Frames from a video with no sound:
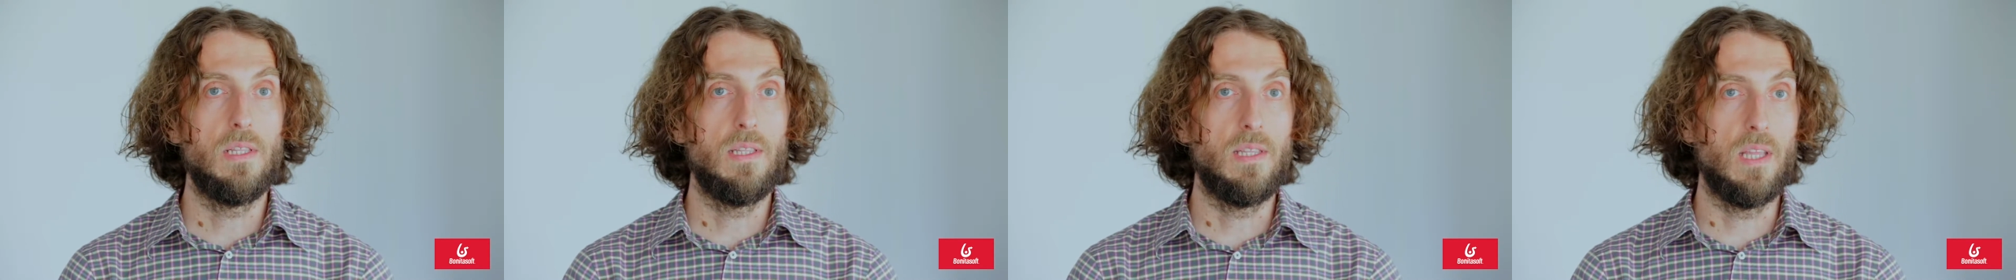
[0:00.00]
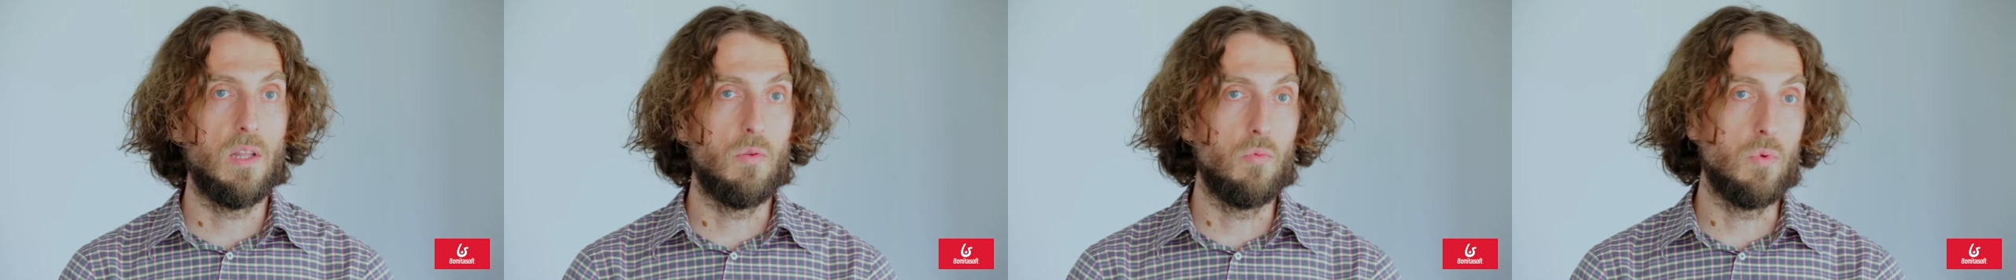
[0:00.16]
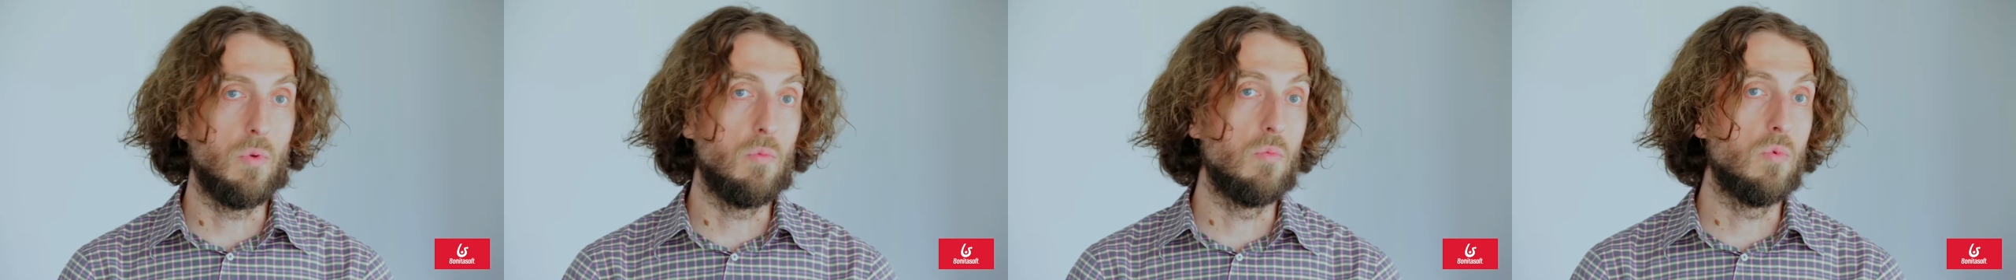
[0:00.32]

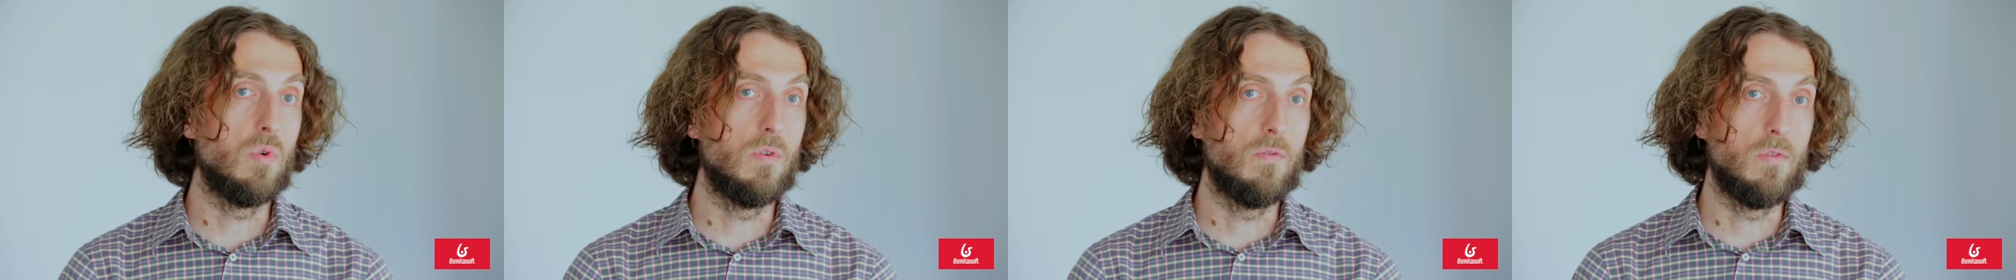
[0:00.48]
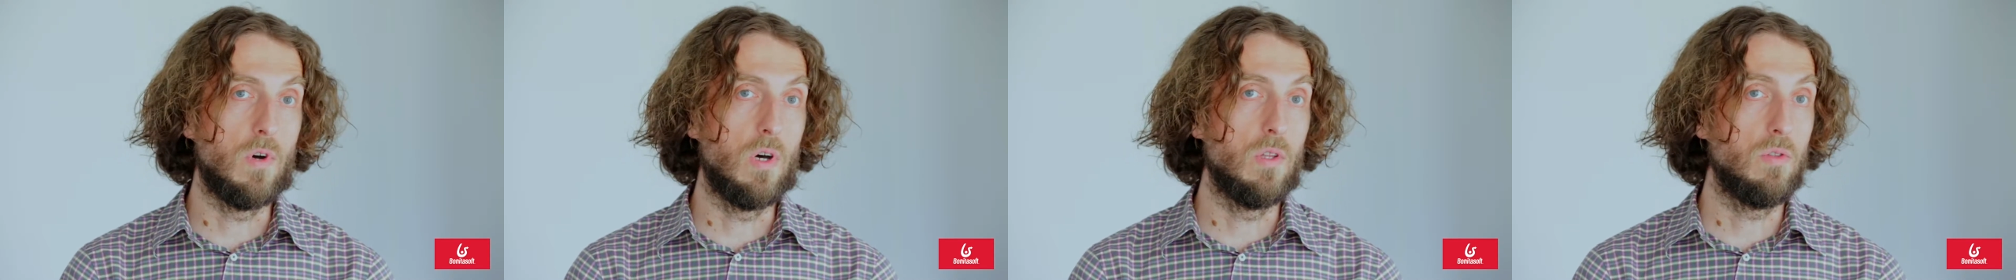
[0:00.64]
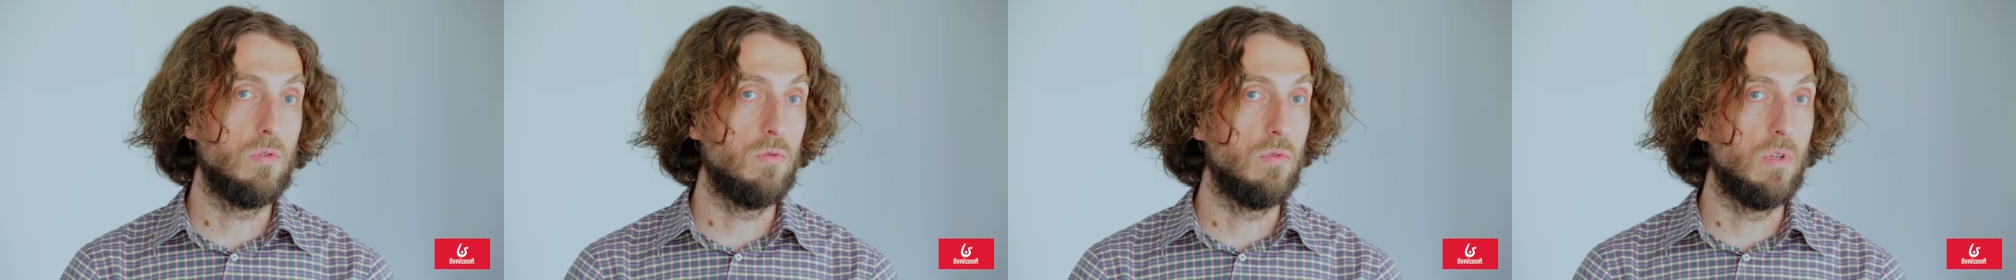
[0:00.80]
then we move
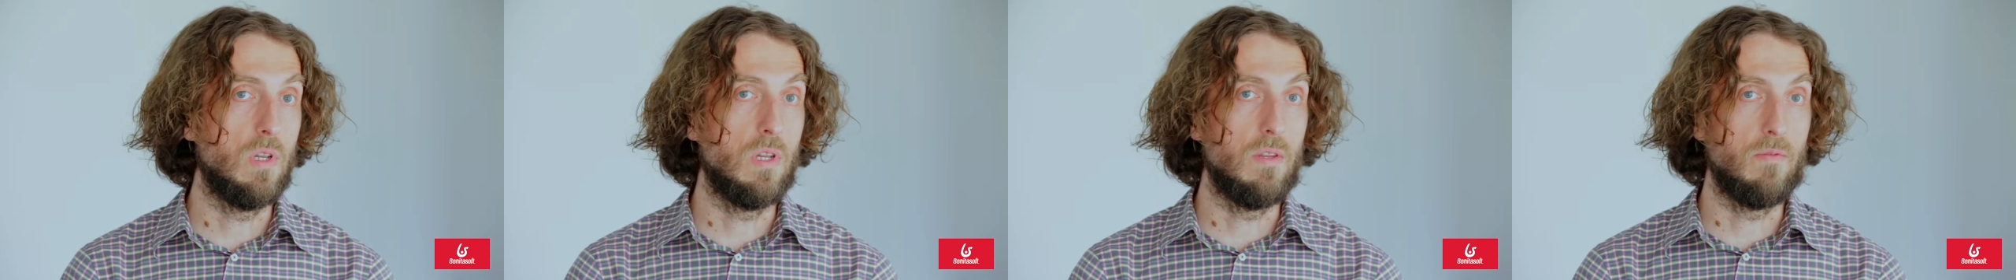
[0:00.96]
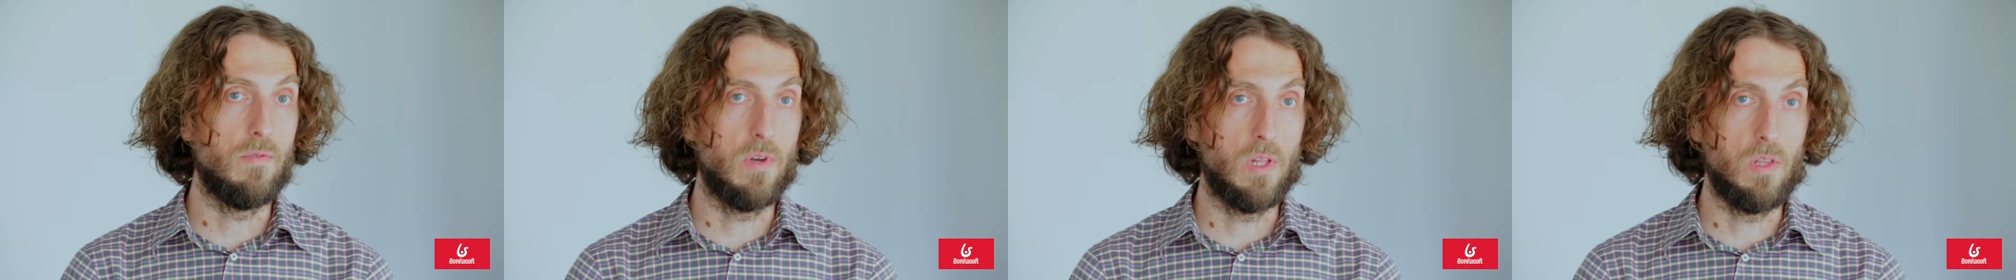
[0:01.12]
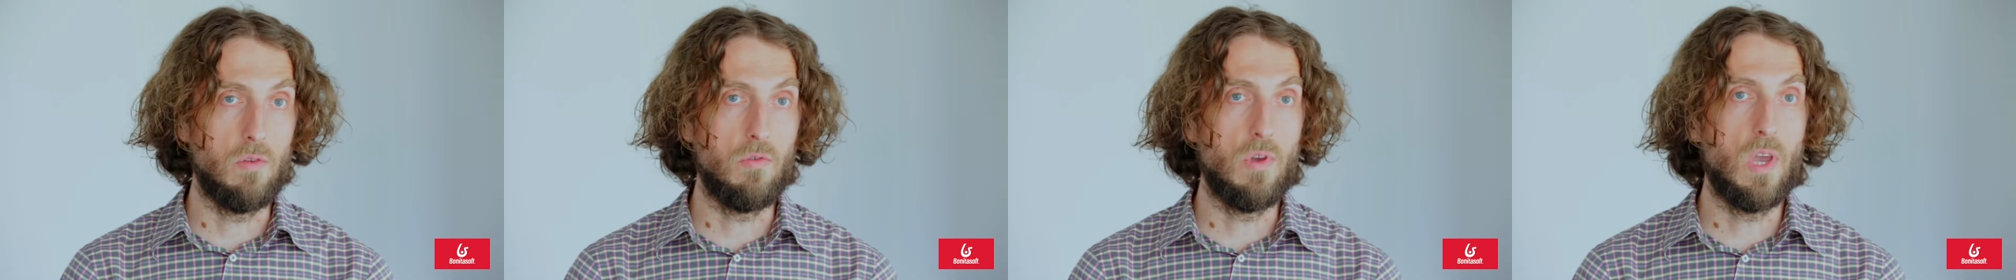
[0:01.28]
on to the
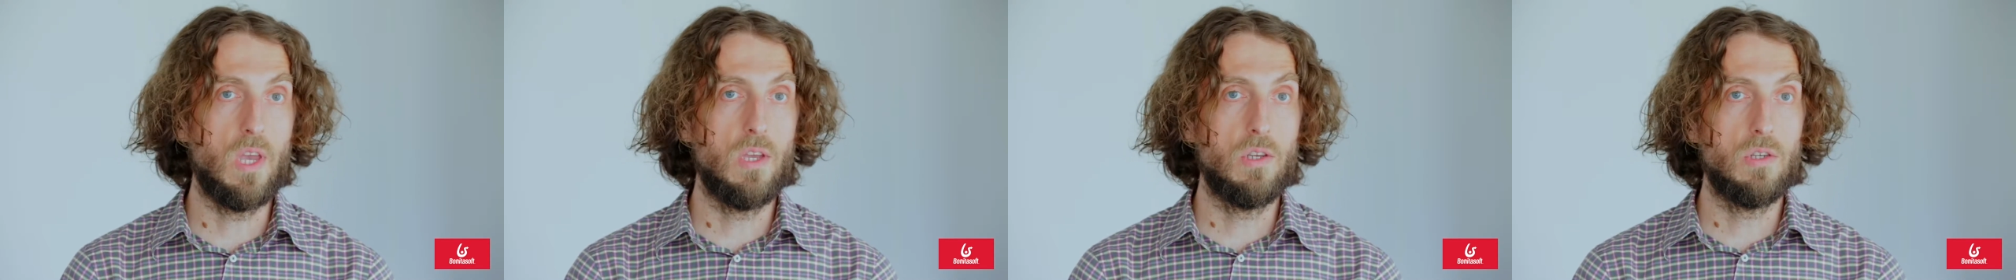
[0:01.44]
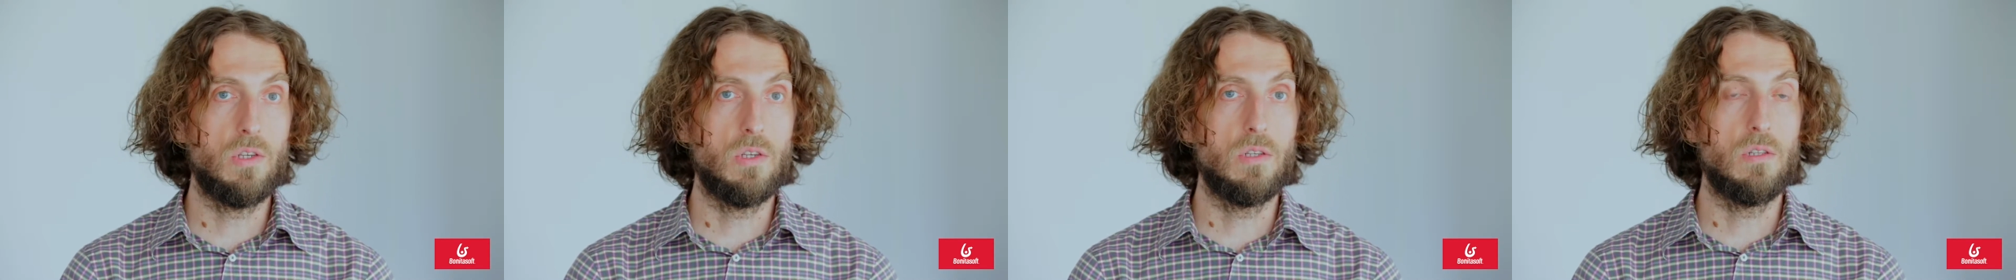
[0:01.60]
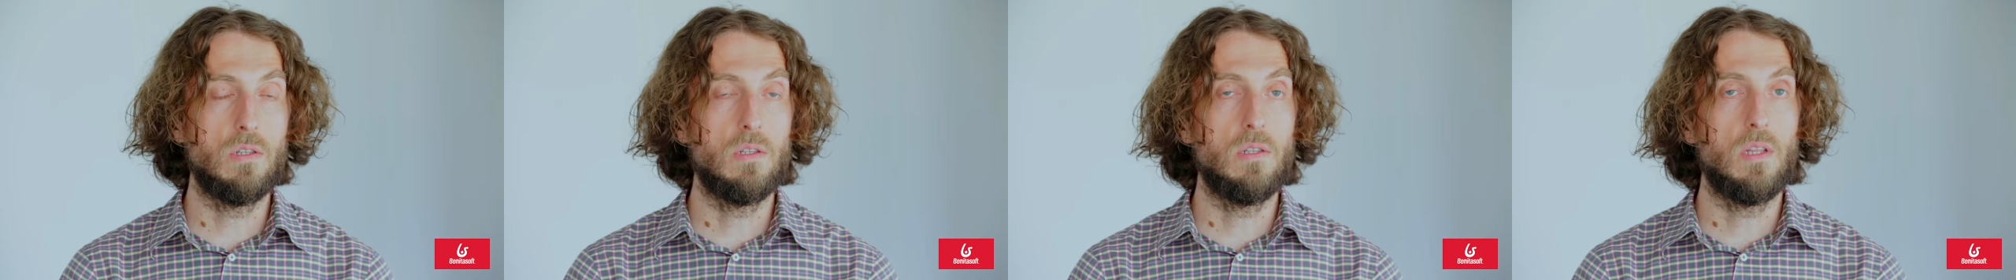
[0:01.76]

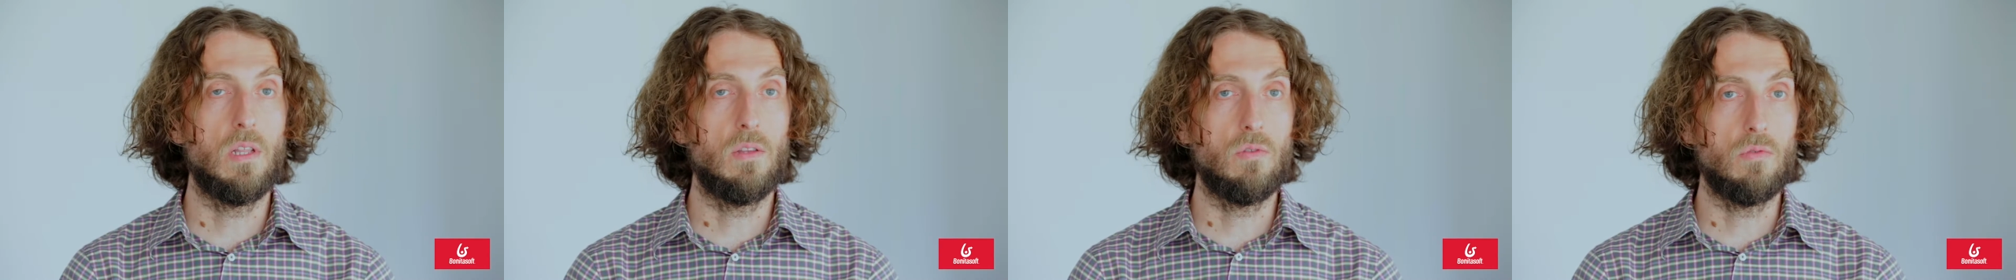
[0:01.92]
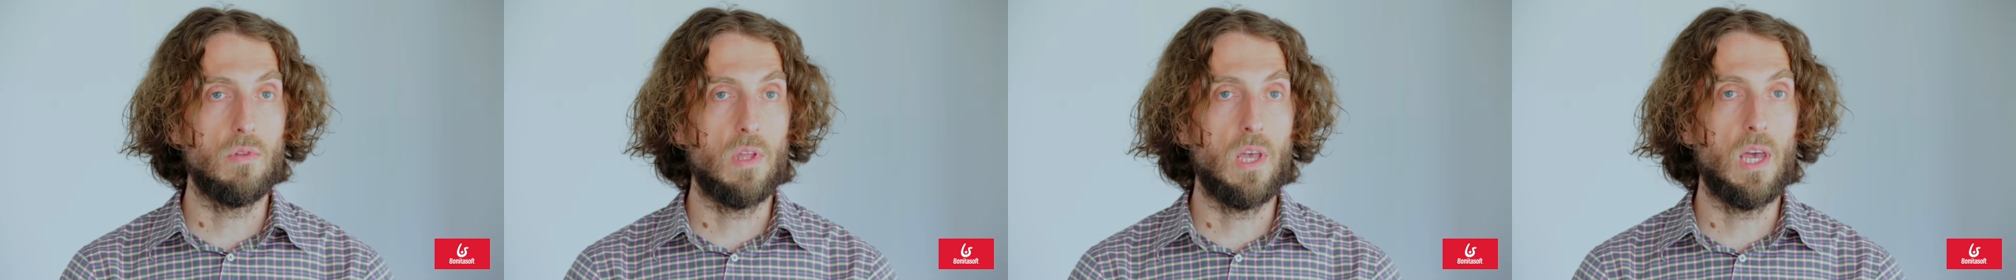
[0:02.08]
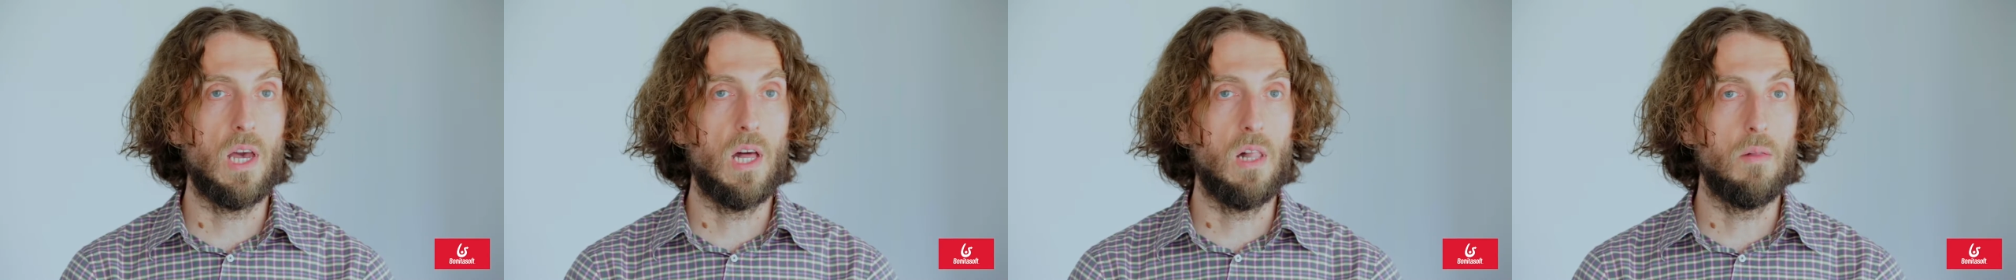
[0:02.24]
evaluation that
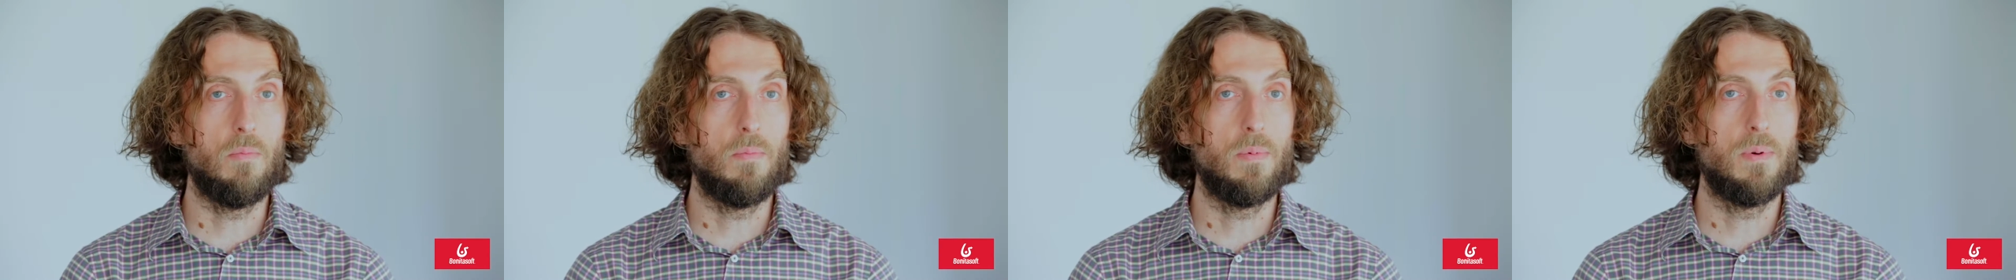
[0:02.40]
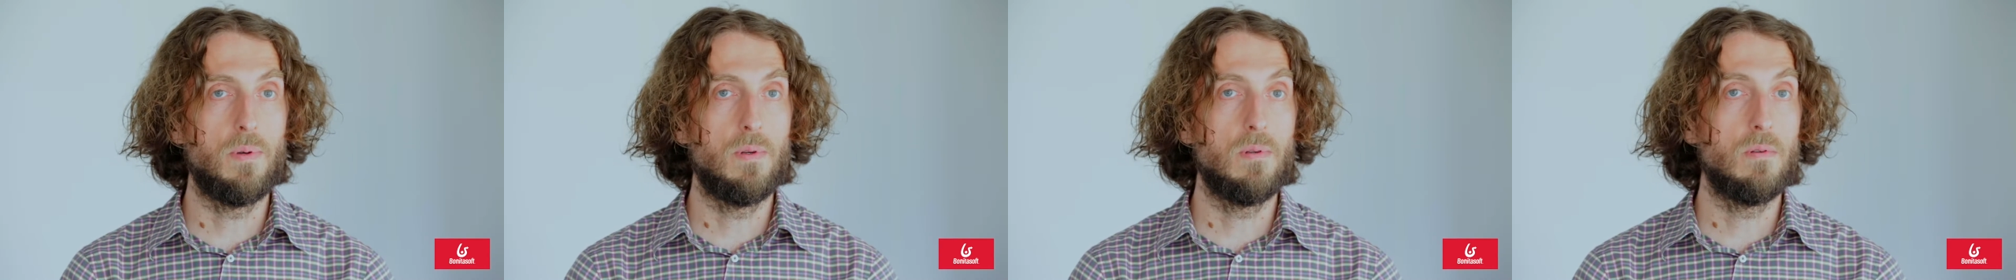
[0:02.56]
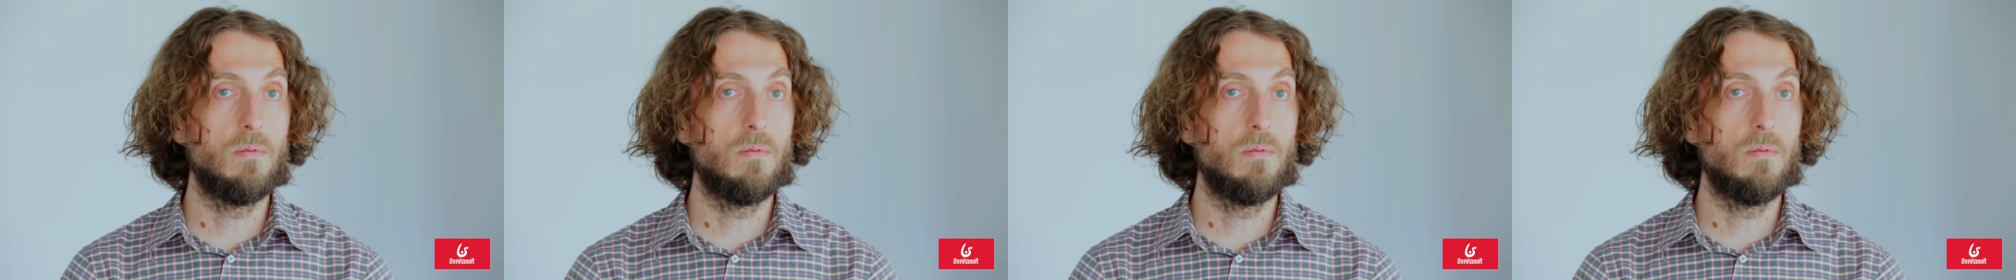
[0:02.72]
could help